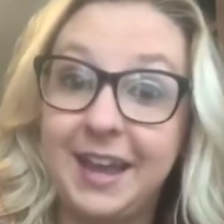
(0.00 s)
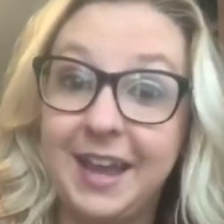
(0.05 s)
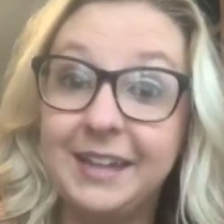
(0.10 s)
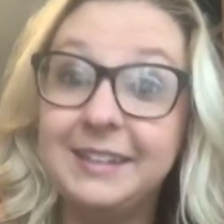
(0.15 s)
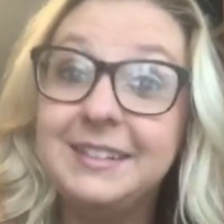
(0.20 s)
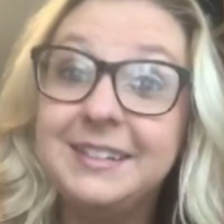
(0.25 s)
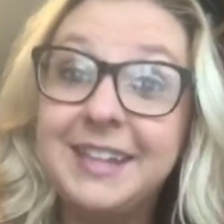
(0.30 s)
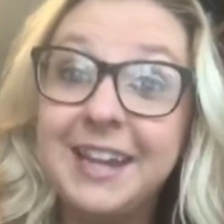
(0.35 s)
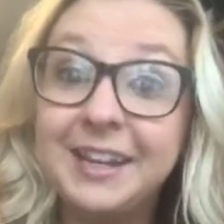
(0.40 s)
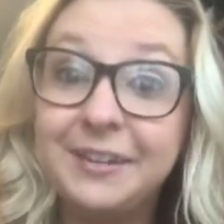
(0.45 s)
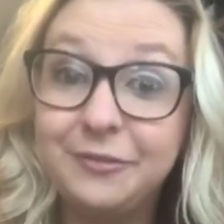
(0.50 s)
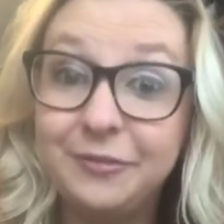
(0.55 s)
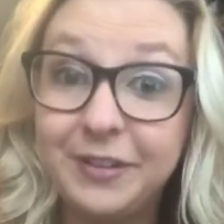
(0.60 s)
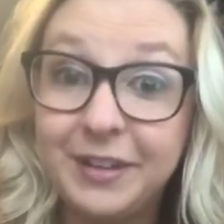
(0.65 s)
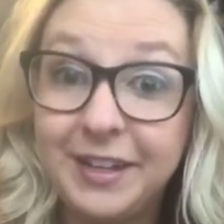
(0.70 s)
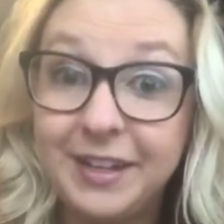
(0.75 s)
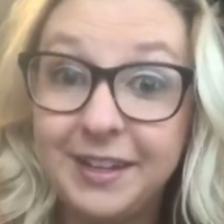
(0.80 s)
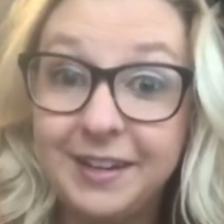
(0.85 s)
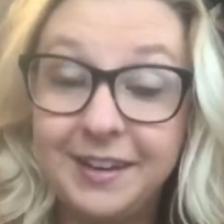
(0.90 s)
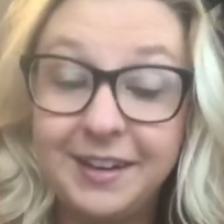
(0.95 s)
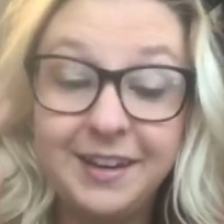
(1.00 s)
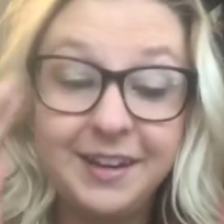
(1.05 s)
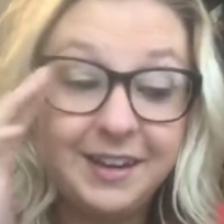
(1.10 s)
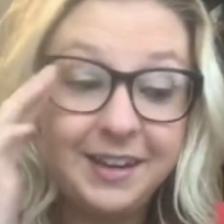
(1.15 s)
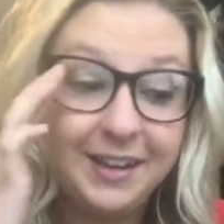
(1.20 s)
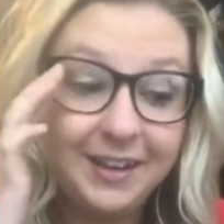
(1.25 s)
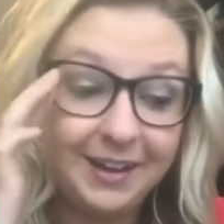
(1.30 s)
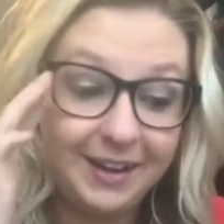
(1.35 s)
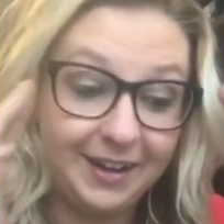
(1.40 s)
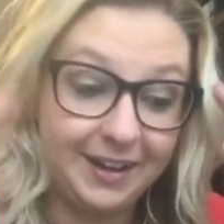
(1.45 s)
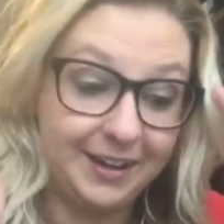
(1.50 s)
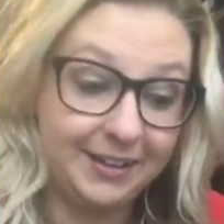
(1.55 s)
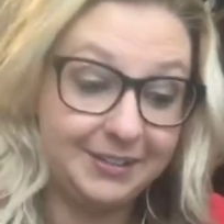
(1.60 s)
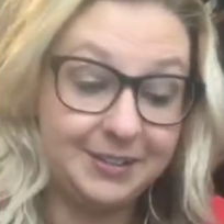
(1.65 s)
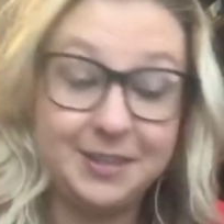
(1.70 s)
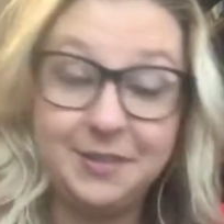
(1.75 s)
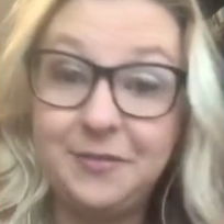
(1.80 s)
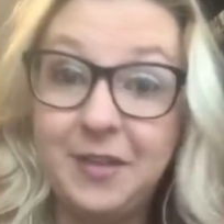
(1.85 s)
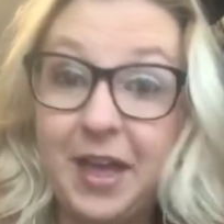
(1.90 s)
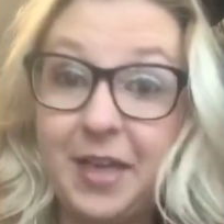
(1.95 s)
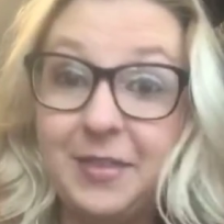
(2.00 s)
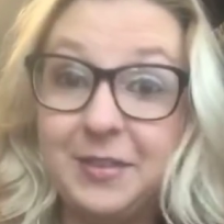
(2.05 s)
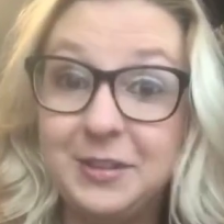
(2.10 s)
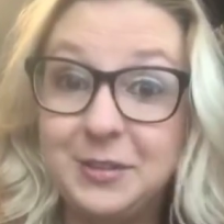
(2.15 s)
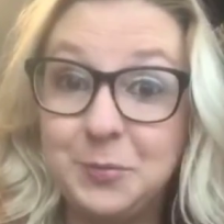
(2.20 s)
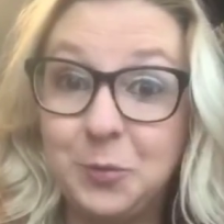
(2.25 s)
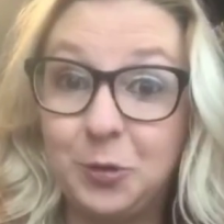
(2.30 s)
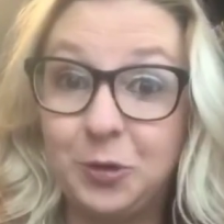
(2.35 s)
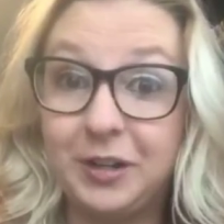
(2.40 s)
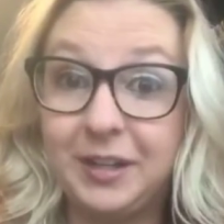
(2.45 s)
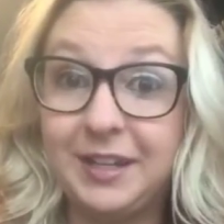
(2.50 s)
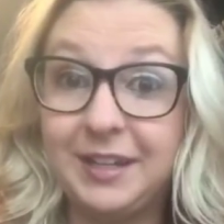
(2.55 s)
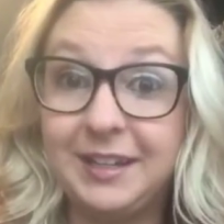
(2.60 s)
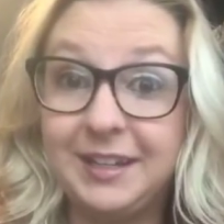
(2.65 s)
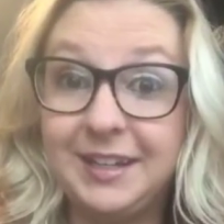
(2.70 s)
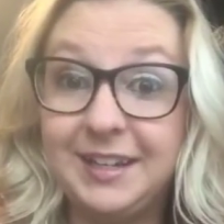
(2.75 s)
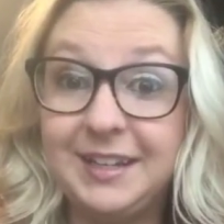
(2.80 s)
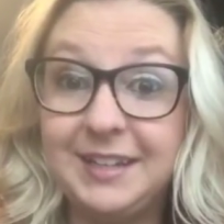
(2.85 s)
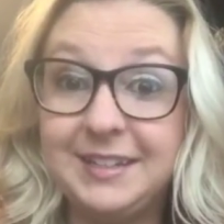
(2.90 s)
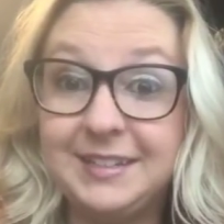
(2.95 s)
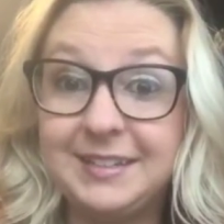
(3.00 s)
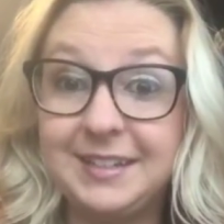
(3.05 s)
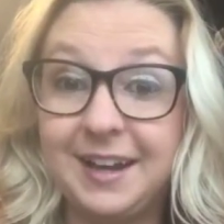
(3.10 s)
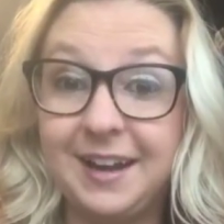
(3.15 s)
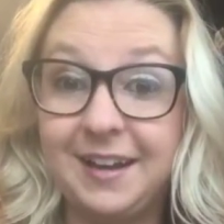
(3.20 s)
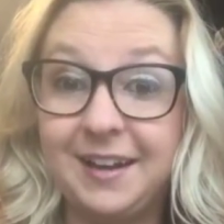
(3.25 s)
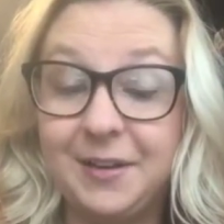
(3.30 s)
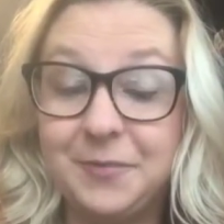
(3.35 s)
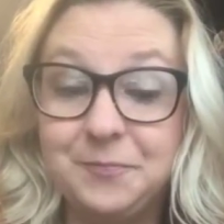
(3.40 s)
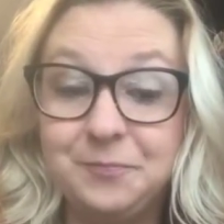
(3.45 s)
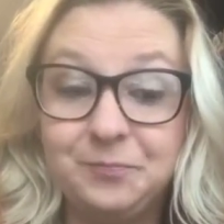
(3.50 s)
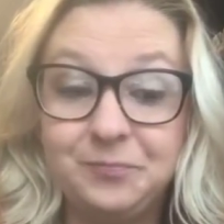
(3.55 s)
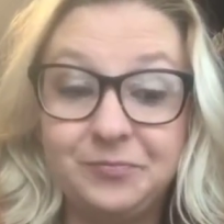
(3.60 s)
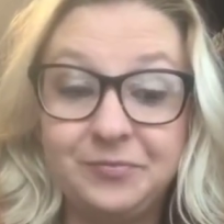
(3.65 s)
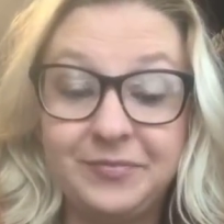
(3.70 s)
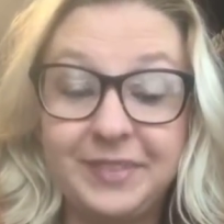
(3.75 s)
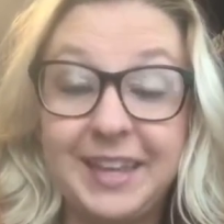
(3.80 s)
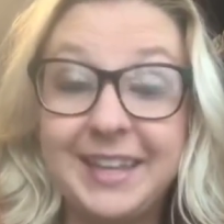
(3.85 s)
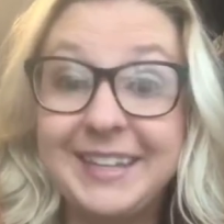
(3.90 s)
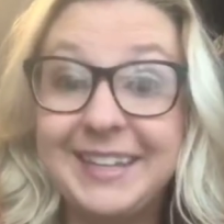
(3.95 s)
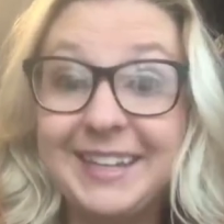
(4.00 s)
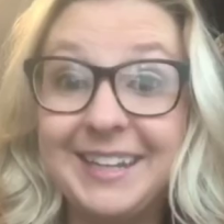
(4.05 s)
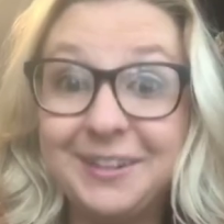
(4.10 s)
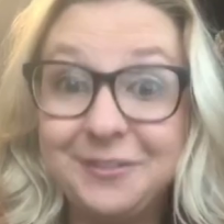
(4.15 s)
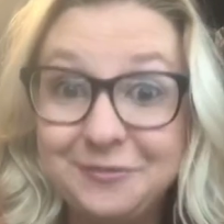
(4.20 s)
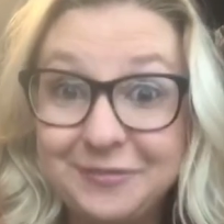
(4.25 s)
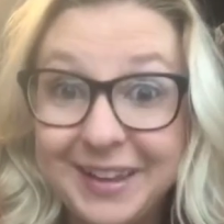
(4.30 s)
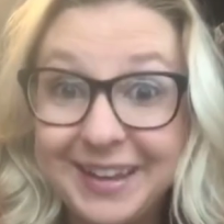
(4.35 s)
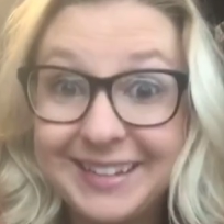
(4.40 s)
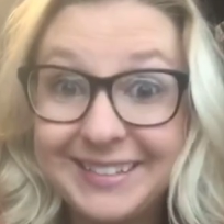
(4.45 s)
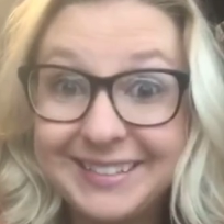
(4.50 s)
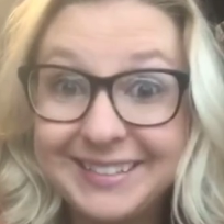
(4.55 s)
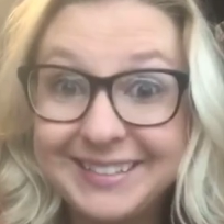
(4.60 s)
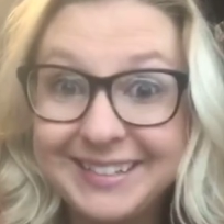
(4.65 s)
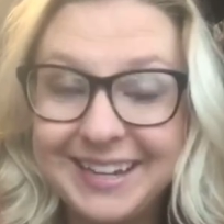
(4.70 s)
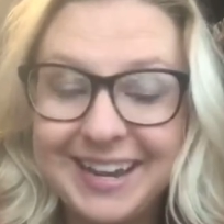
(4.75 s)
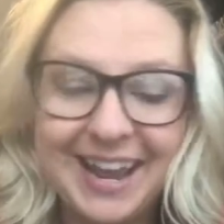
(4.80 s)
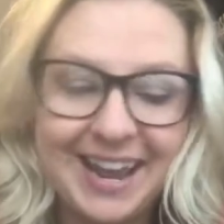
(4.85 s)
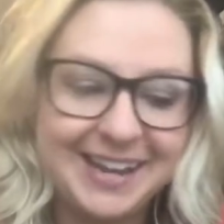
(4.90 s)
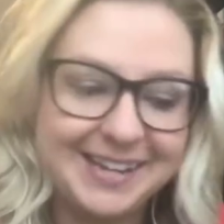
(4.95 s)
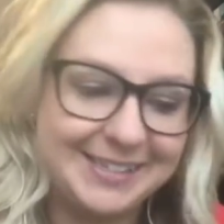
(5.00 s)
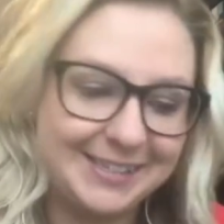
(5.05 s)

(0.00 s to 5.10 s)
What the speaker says: I had to take Vin to the vet this morning. He's getting fixed today.